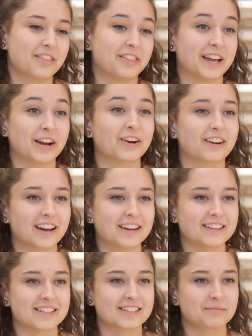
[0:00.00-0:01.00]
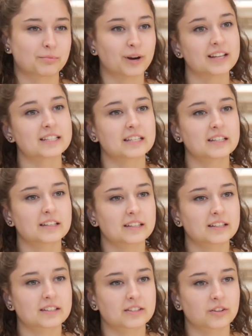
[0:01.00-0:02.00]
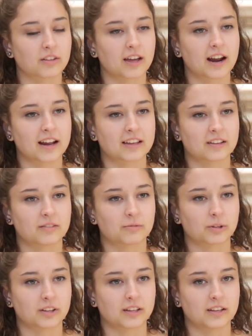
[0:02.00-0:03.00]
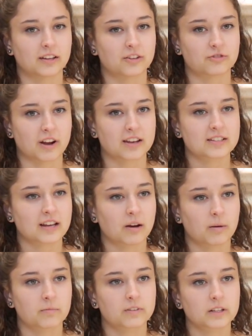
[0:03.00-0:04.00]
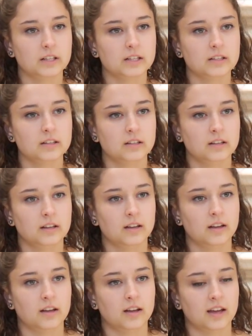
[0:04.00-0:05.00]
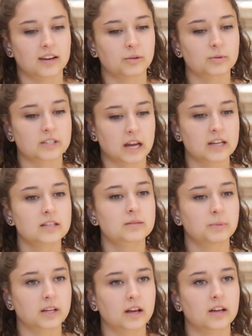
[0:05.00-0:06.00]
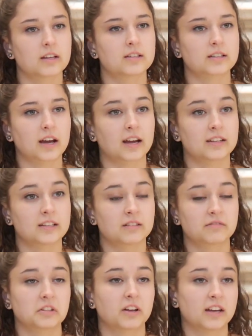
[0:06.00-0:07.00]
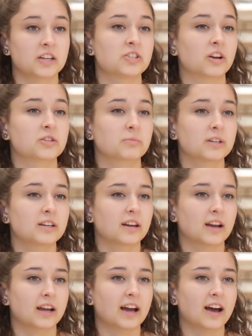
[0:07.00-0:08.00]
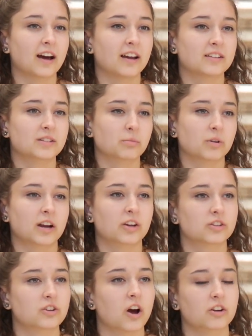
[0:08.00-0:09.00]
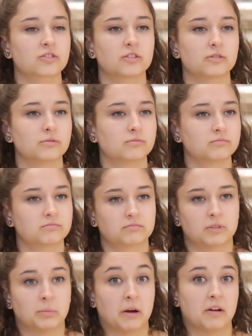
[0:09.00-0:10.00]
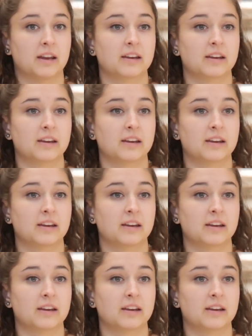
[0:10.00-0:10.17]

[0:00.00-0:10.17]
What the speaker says: there and present so that I can really address how I'm feeling. And it was nice because I didn't feel any judgment and I had someone I could talk to about